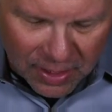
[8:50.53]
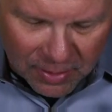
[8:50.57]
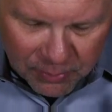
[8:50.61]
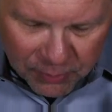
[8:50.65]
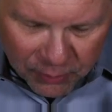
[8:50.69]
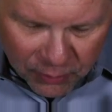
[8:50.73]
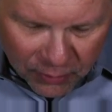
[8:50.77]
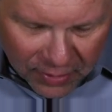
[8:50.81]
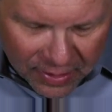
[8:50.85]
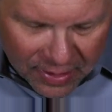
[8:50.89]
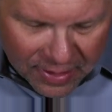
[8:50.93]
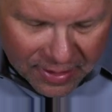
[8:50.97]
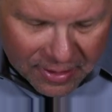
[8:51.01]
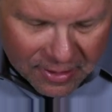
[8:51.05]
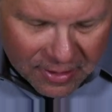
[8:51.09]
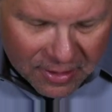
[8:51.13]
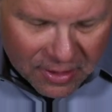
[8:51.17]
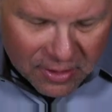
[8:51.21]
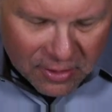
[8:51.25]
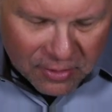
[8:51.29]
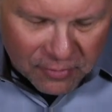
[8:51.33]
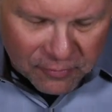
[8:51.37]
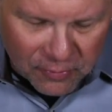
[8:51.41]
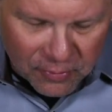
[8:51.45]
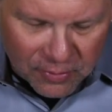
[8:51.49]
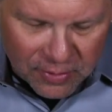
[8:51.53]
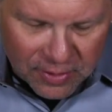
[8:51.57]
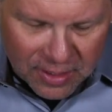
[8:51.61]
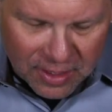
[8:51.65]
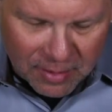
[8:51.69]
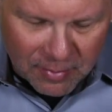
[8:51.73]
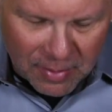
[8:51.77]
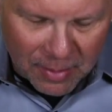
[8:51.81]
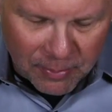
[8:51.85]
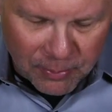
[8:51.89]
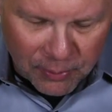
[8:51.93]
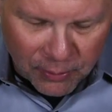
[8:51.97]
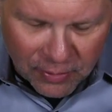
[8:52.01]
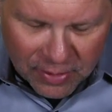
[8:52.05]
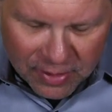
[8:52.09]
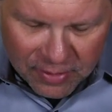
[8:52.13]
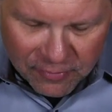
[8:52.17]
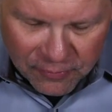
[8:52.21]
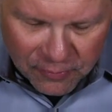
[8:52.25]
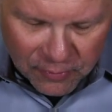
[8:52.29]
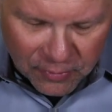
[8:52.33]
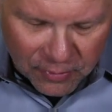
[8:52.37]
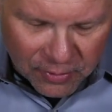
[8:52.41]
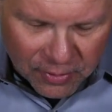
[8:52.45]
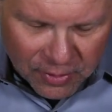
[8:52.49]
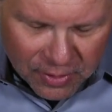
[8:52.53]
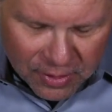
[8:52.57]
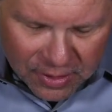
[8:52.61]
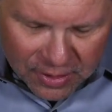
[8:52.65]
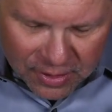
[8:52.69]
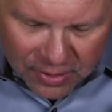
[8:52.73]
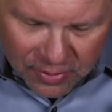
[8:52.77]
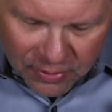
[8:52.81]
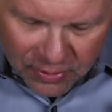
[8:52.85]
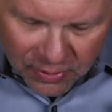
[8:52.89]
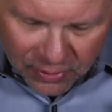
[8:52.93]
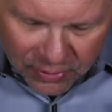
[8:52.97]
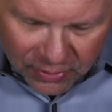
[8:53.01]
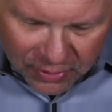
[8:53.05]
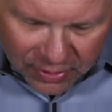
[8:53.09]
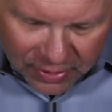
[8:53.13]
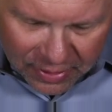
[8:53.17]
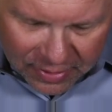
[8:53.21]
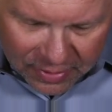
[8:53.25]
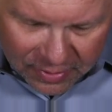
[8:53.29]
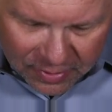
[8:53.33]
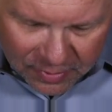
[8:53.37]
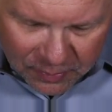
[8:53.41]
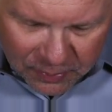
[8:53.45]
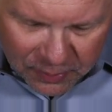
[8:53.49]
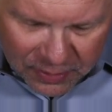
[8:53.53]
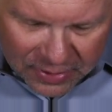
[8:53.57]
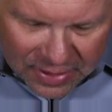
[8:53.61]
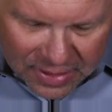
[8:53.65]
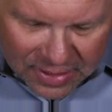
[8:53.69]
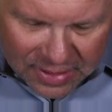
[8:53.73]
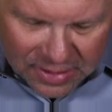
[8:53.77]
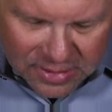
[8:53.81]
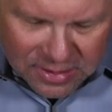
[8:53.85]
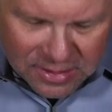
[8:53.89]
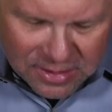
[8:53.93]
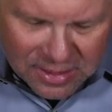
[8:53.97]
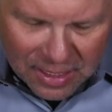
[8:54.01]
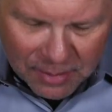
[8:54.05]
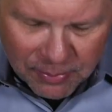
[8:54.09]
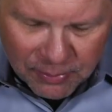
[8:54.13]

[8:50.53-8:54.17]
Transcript: I pray for them. I pray for their peace.